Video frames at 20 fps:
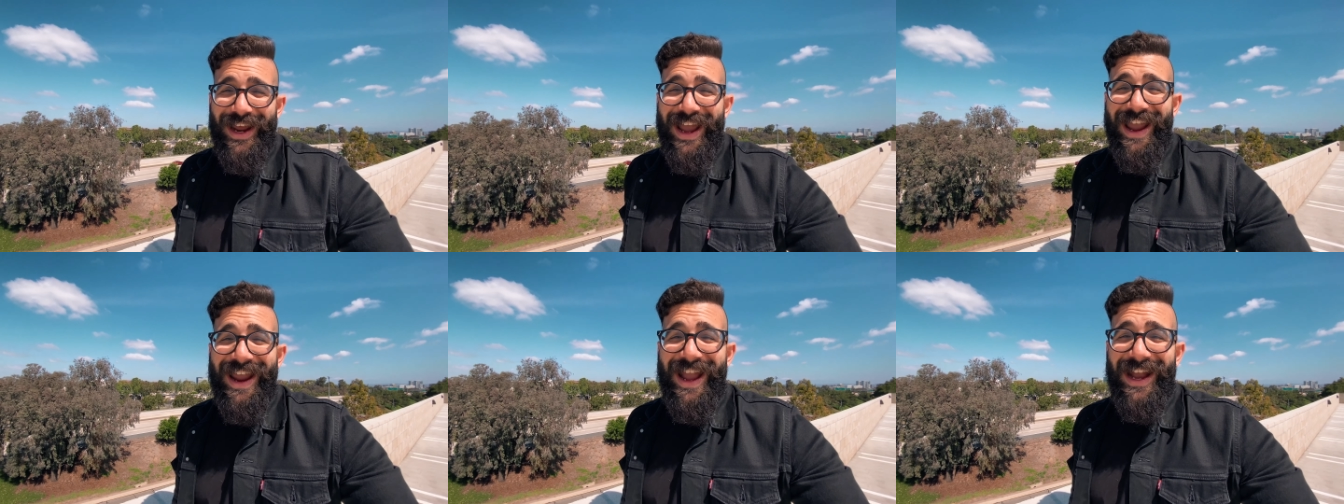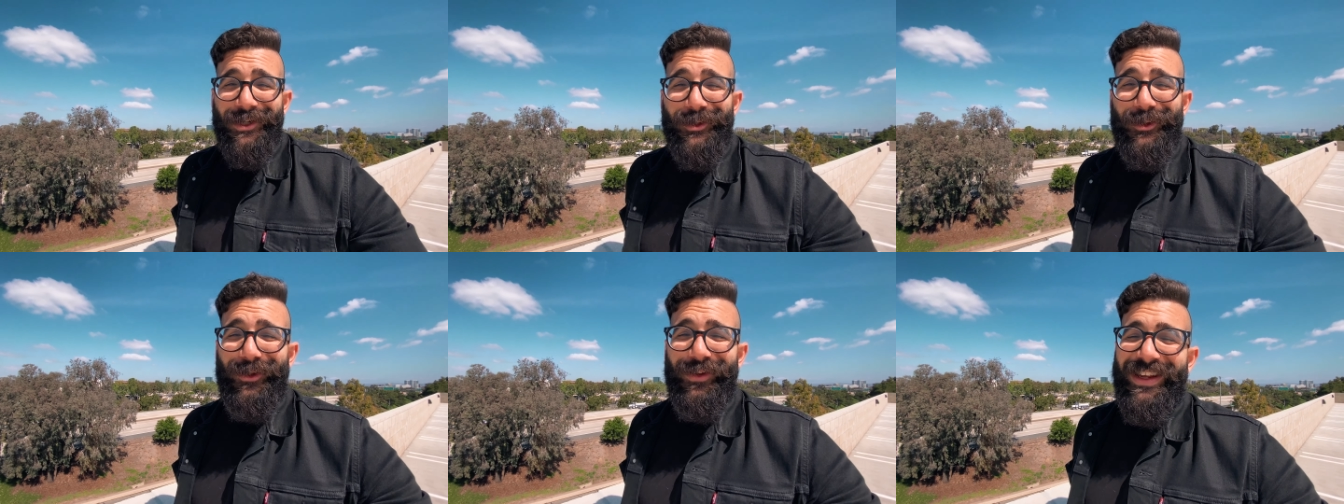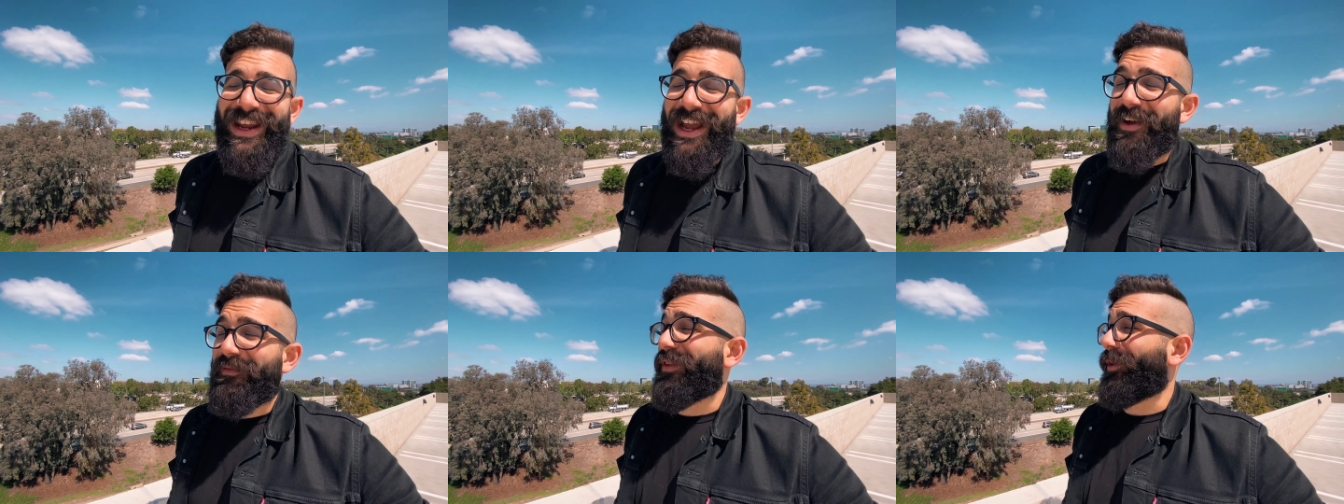I
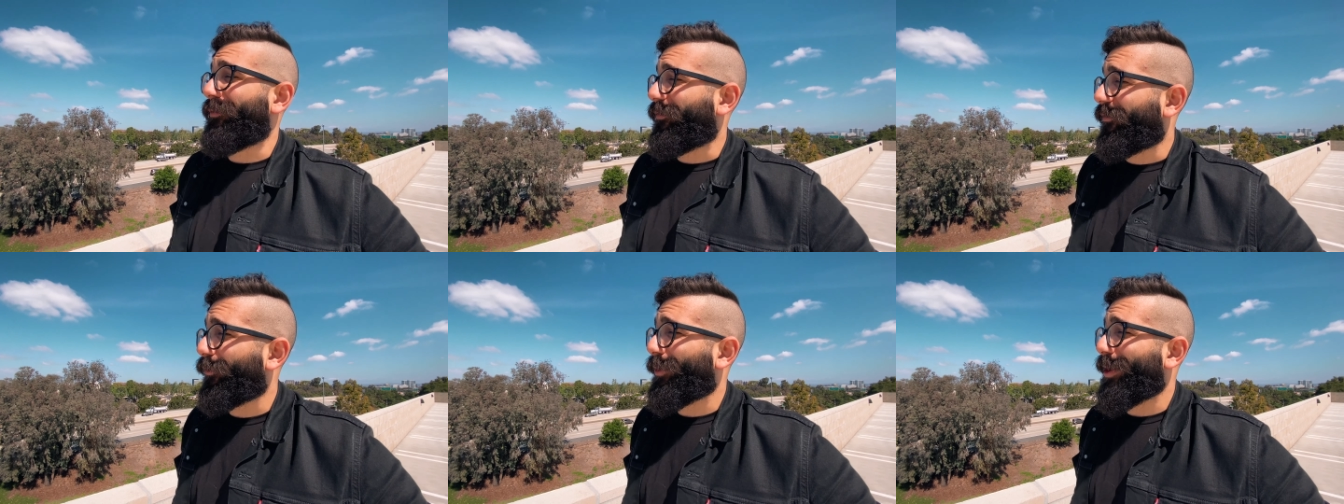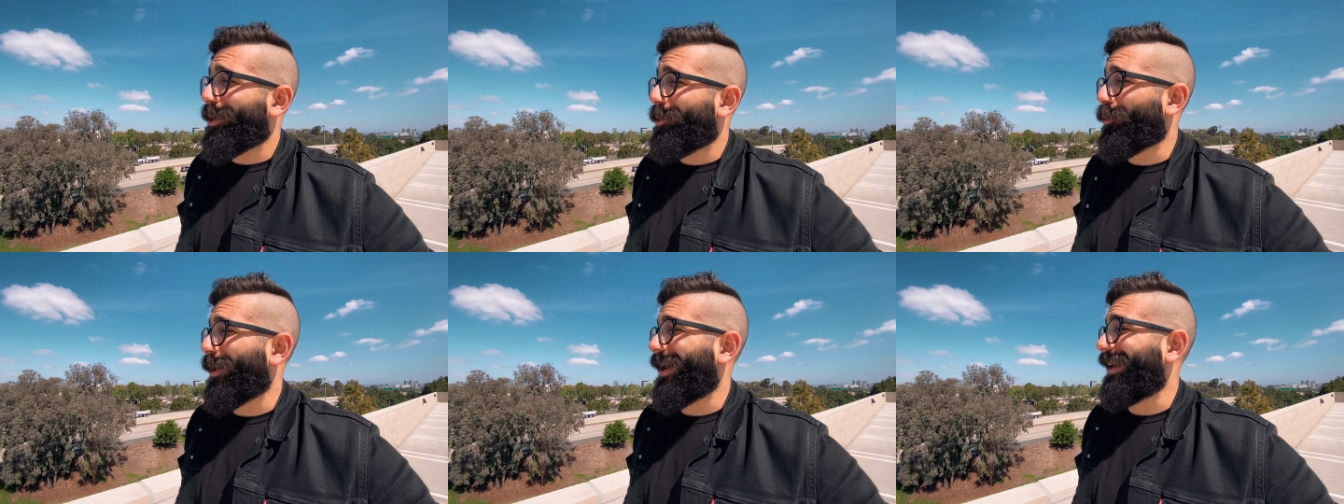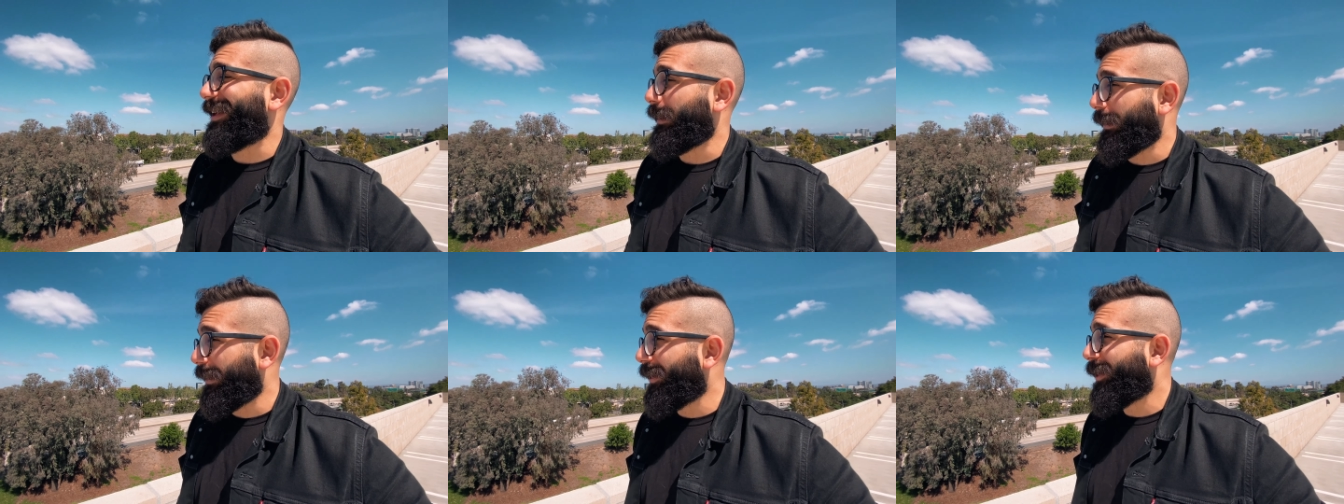actually have the
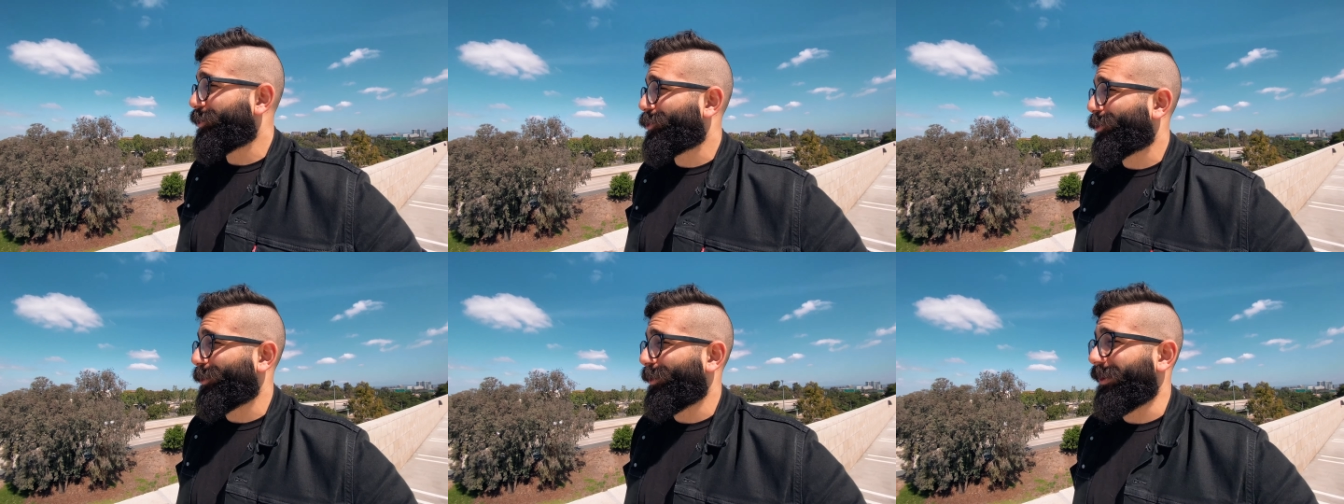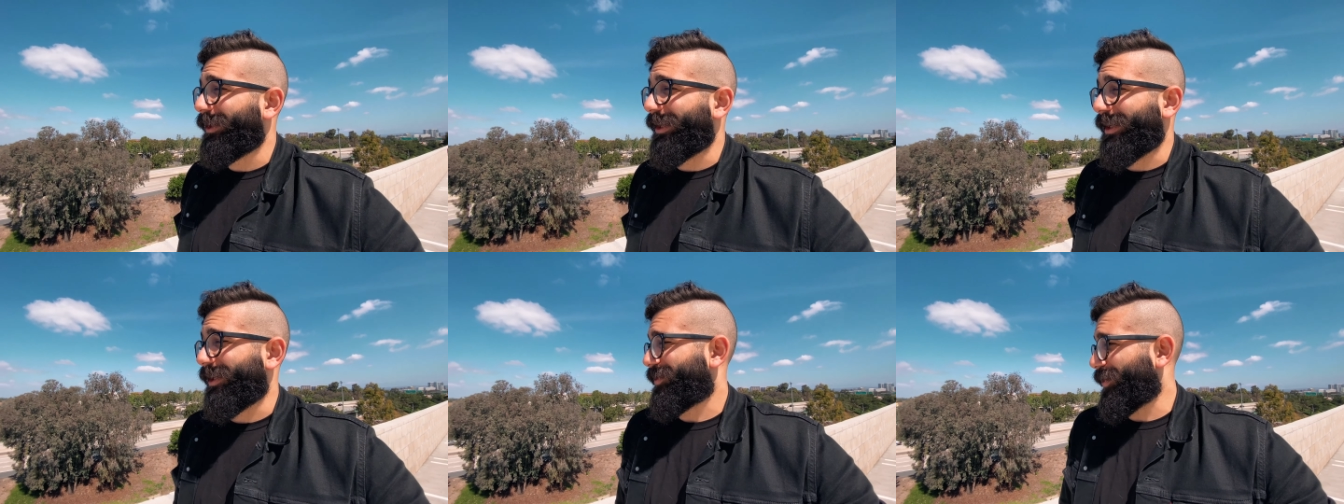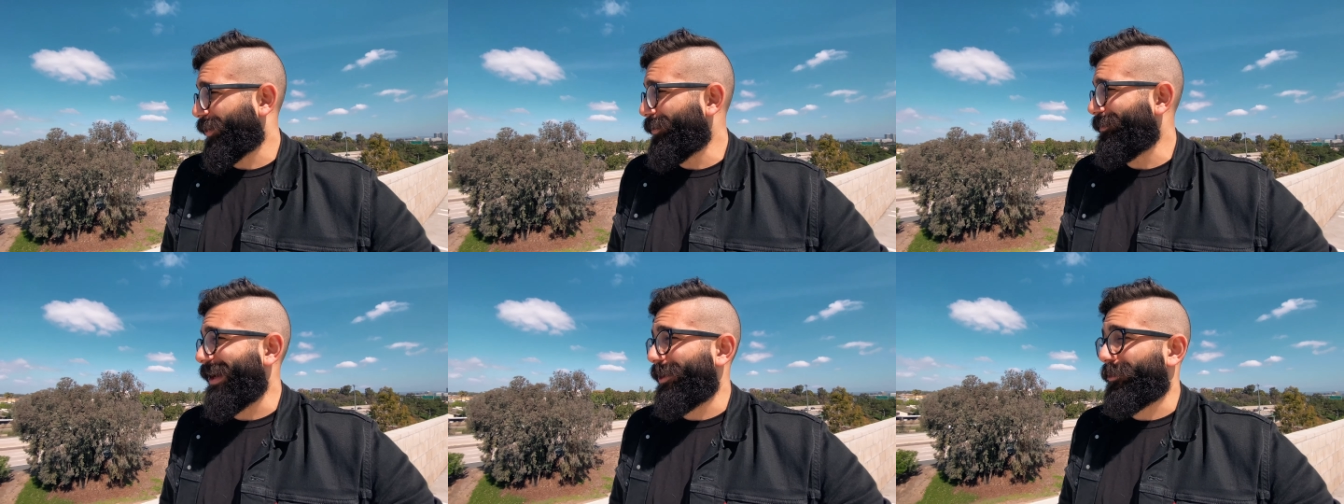freeway literally
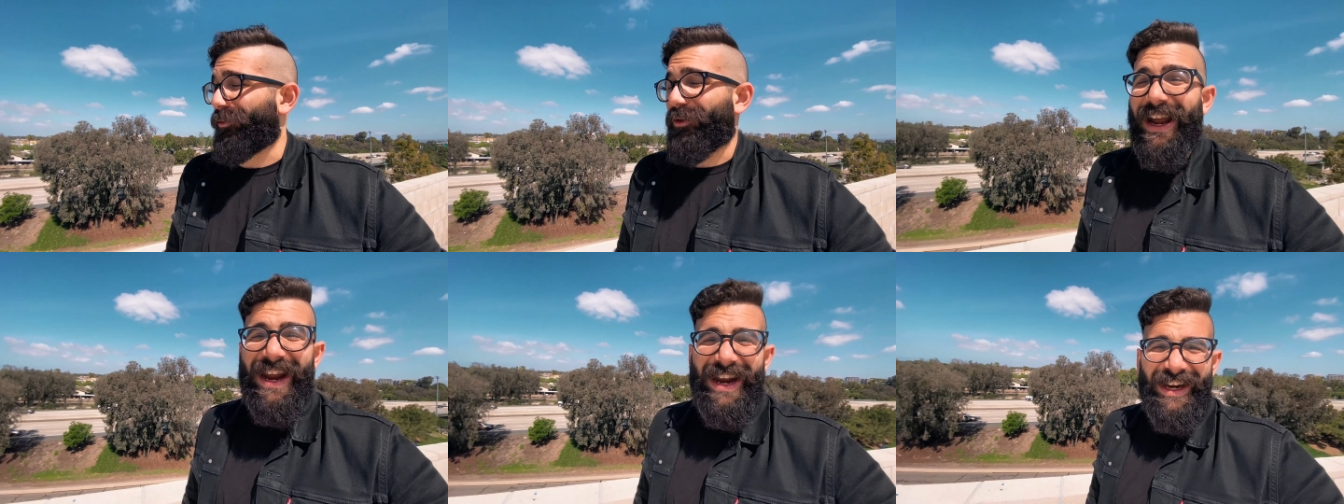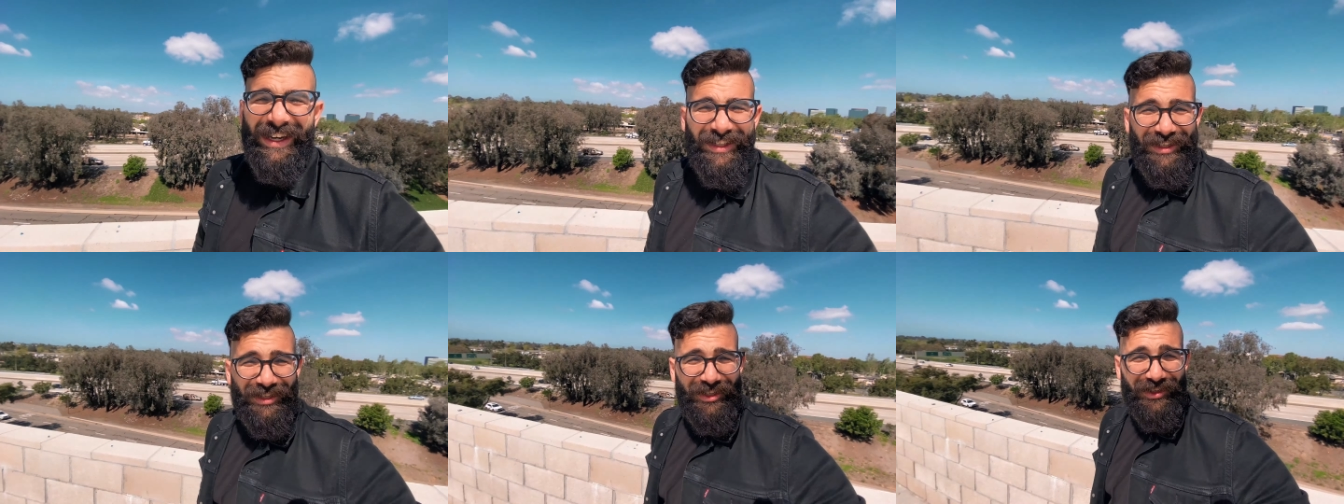to my right.